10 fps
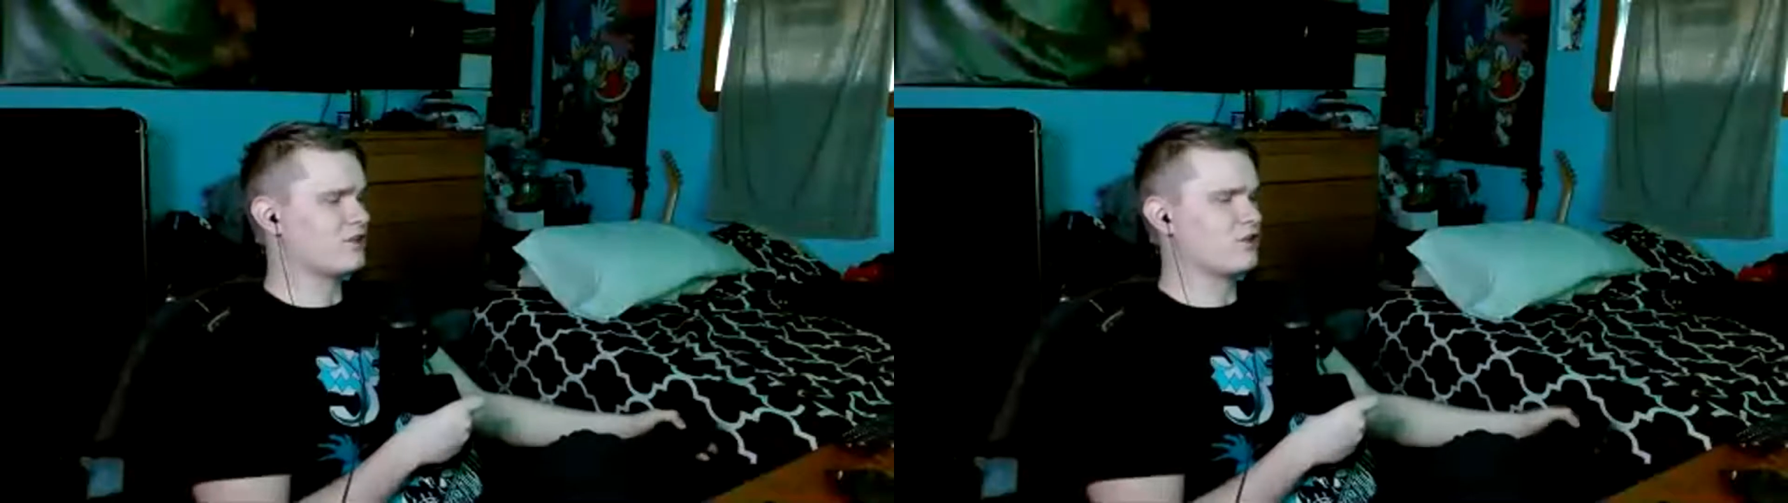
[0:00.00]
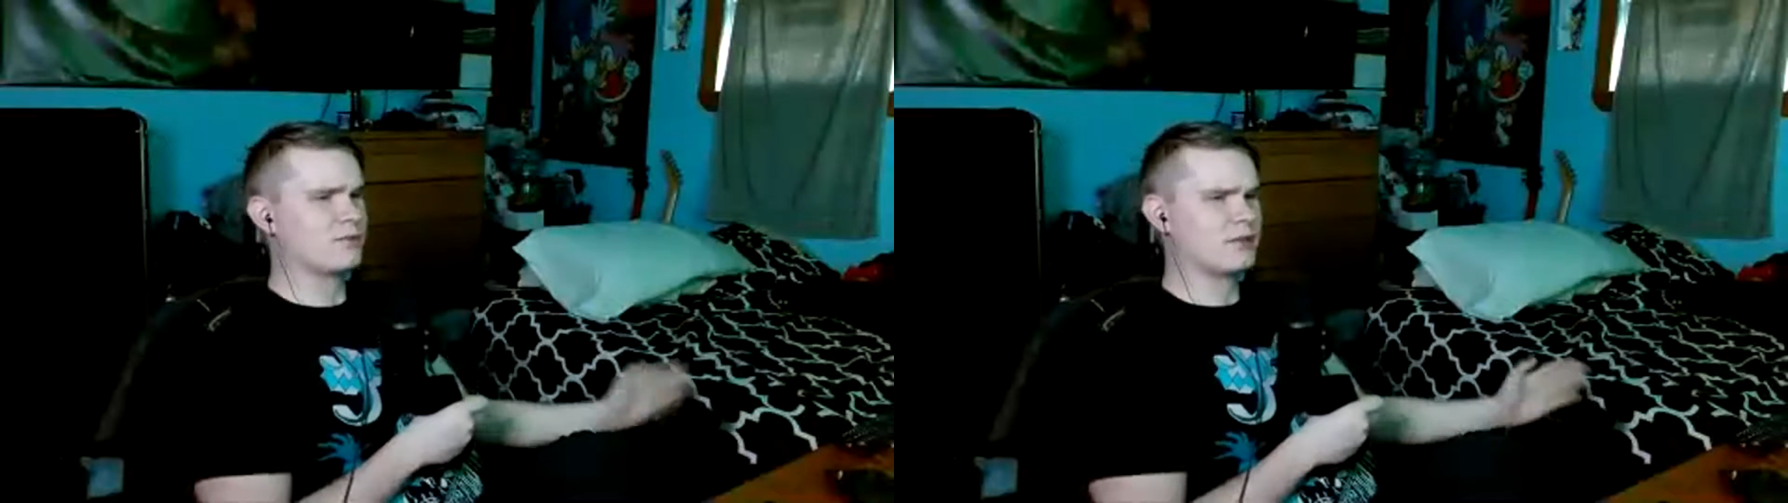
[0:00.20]

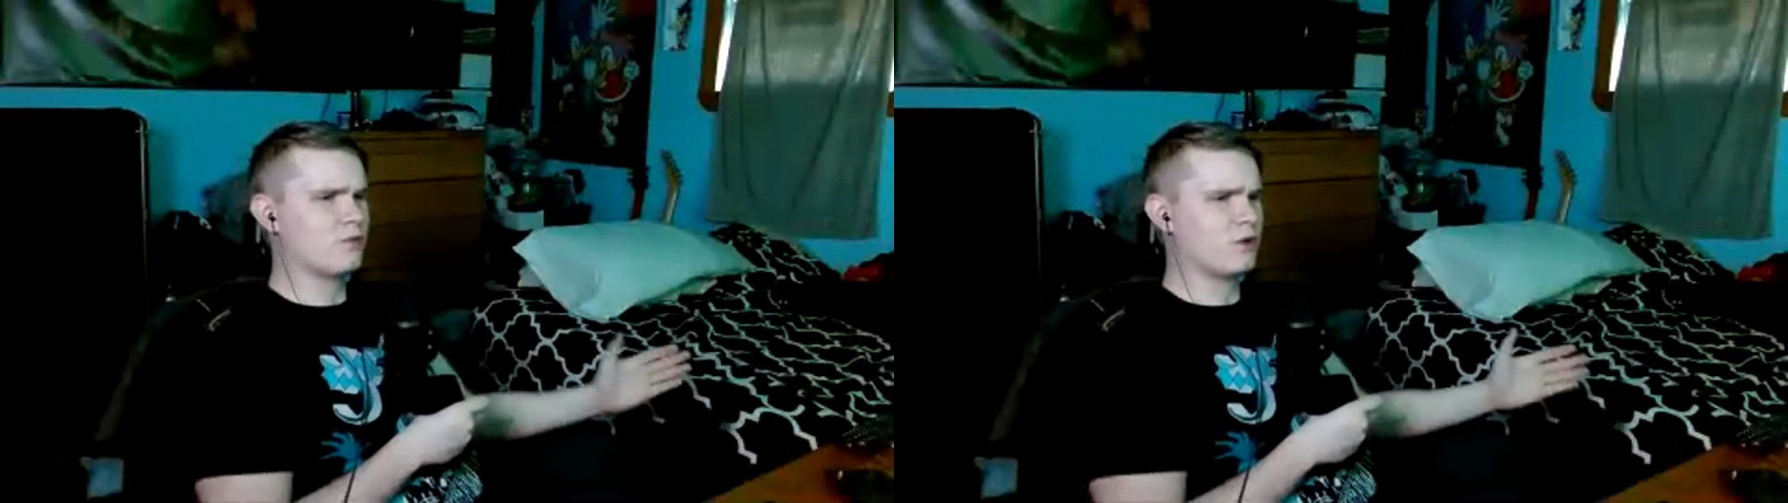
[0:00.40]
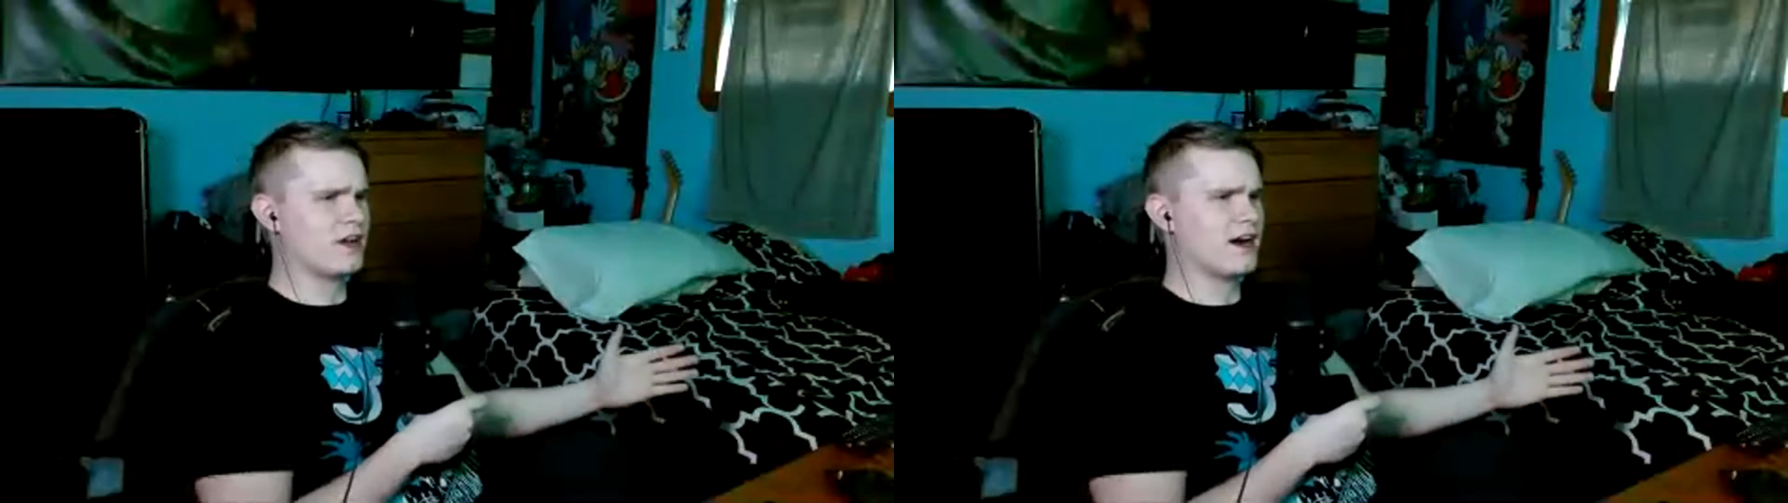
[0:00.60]
normally
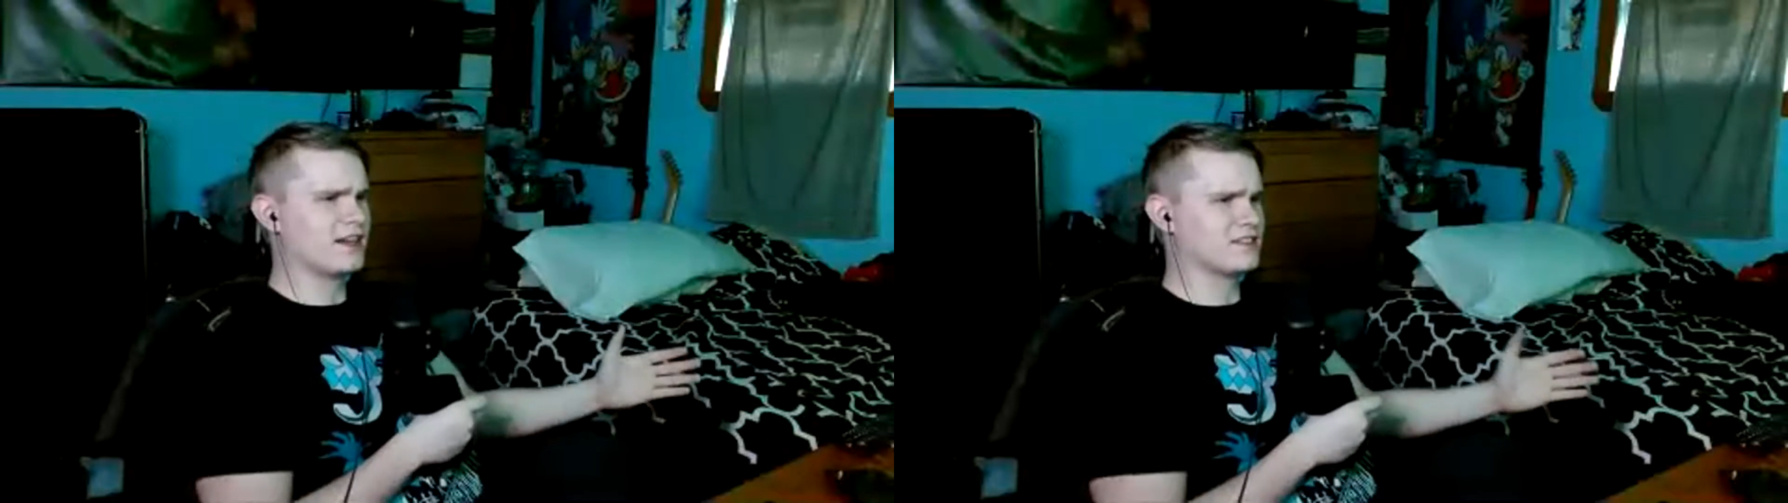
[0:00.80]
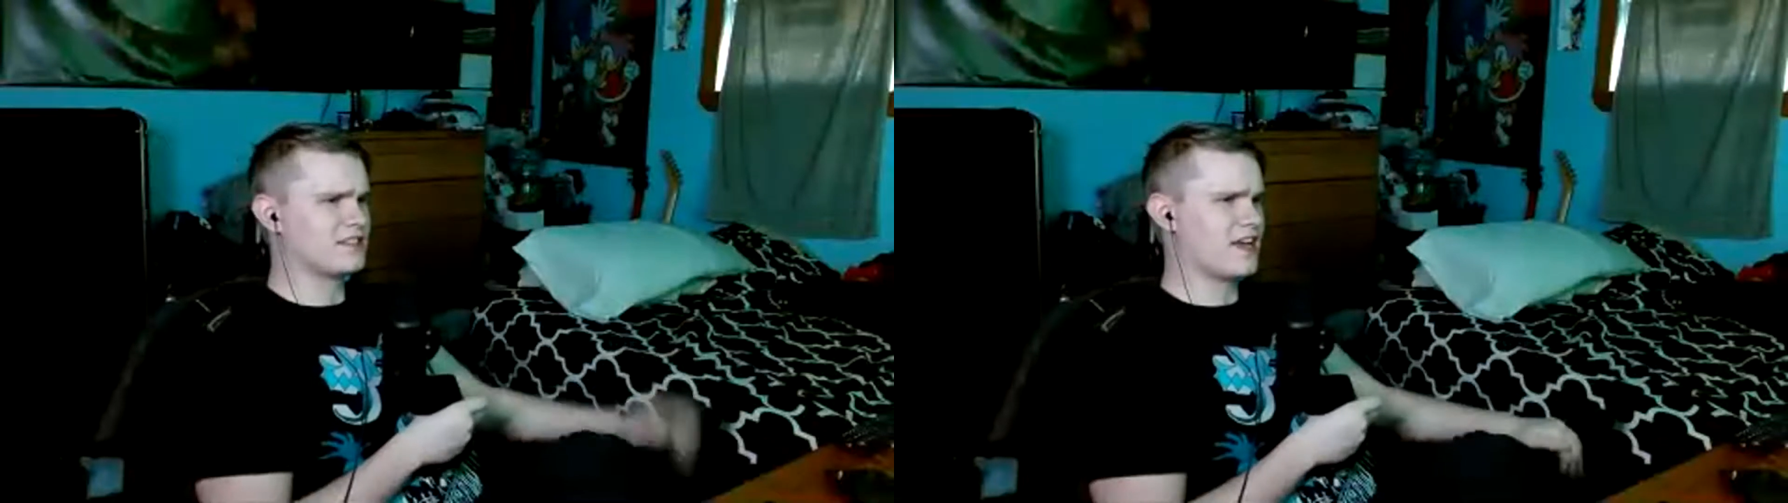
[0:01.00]
would
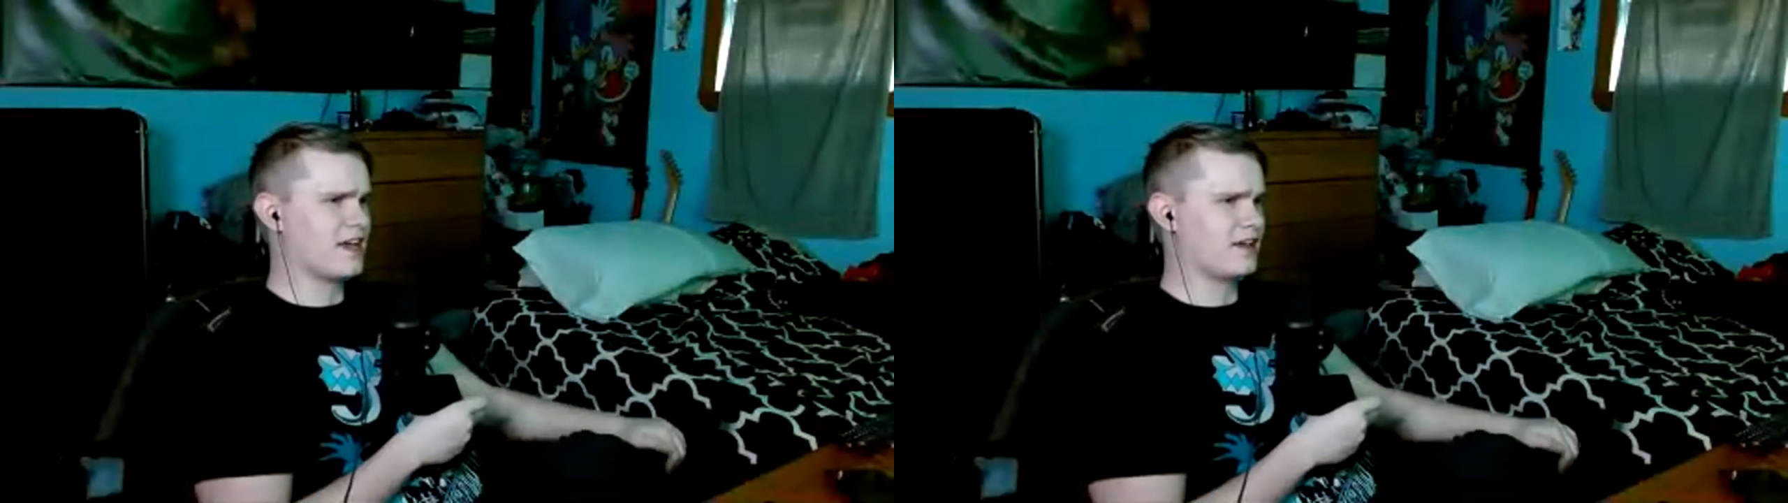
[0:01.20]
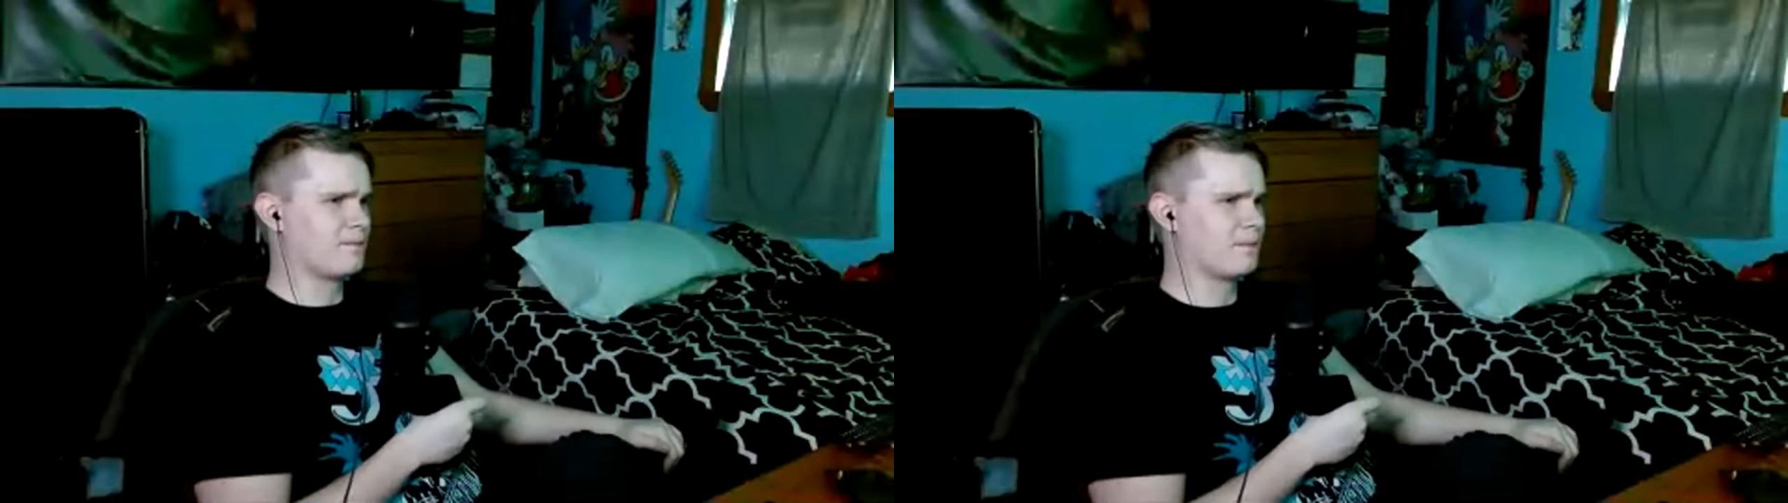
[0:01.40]
not
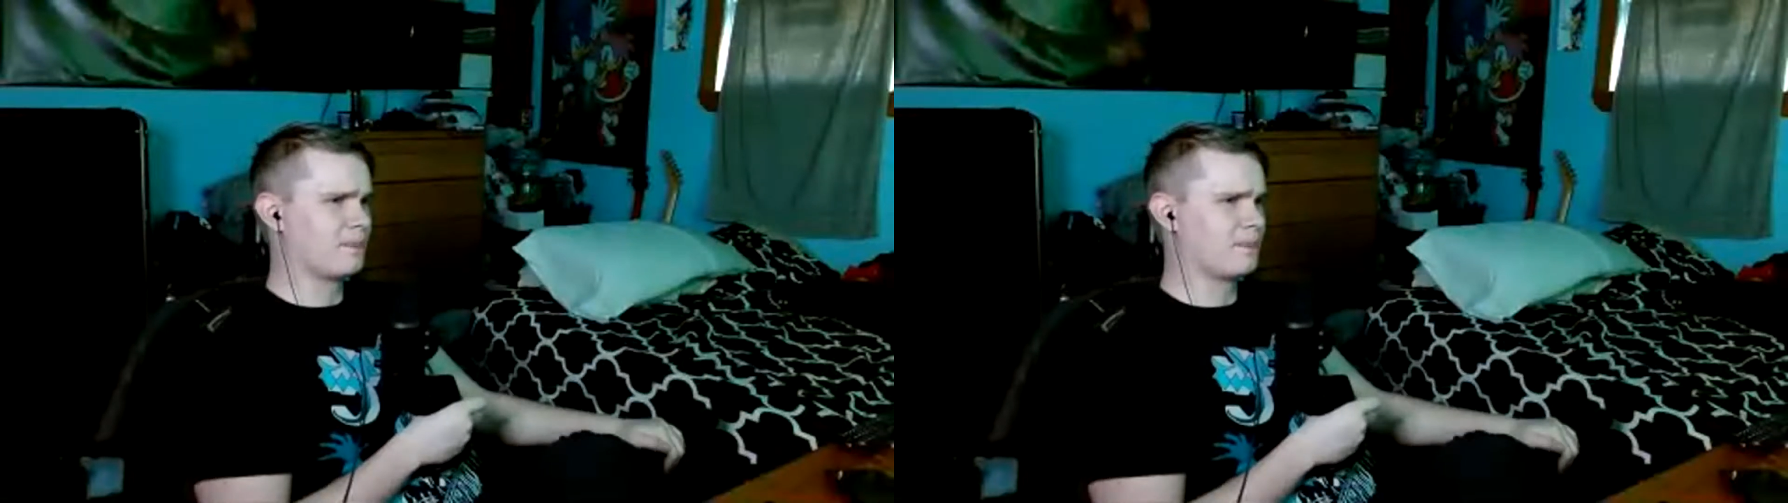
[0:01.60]
say